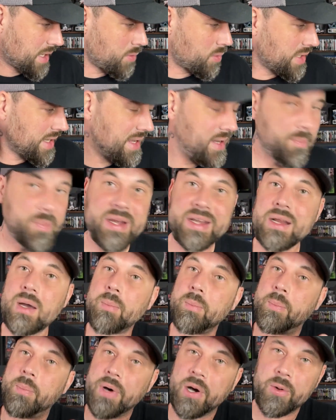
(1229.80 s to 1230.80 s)
I went ahead and picked
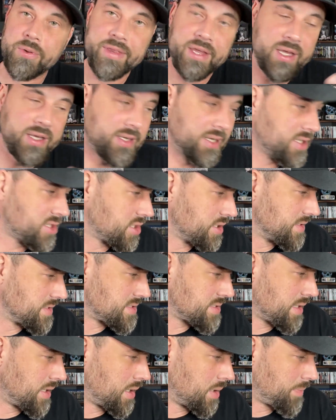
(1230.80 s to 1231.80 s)
up both
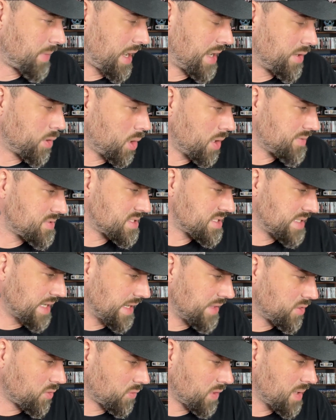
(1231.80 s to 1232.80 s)
editions. I know I've
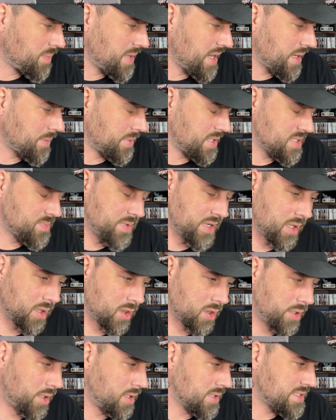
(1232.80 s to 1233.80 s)
seen the remake, but it's been a
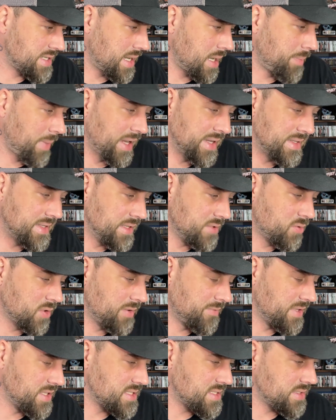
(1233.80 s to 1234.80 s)
long time. I did
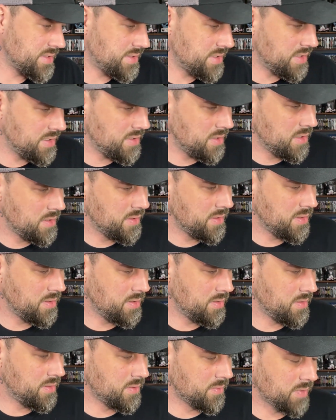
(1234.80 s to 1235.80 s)
revisit the
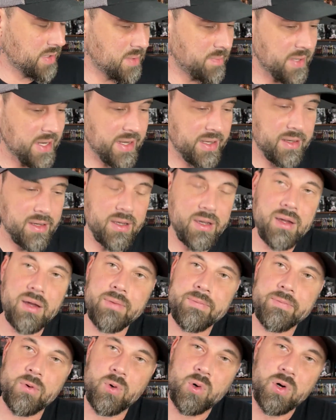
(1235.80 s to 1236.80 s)
remake
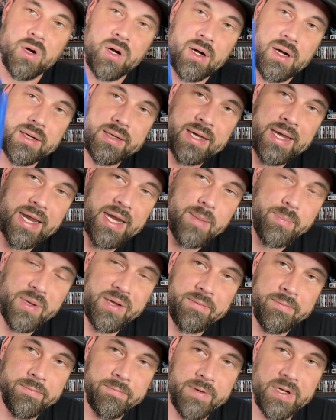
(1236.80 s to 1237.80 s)
for
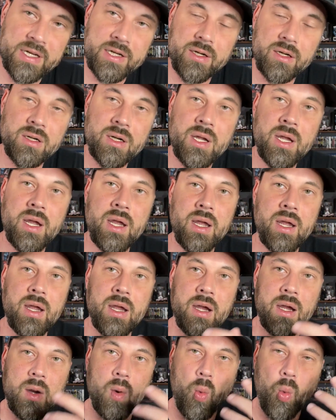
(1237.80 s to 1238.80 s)
Cape Fear.
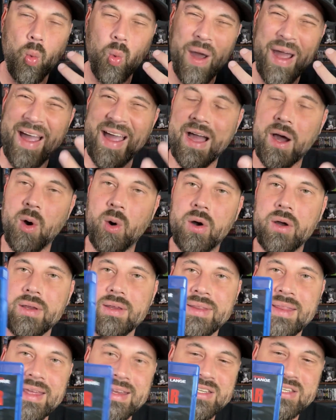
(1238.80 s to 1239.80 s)
Wow.
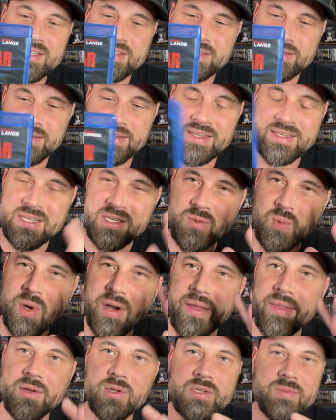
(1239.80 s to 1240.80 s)
This is
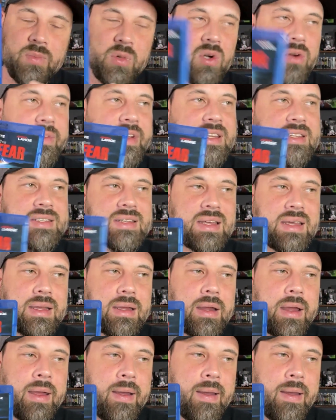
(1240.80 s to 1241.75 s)
one of those movies that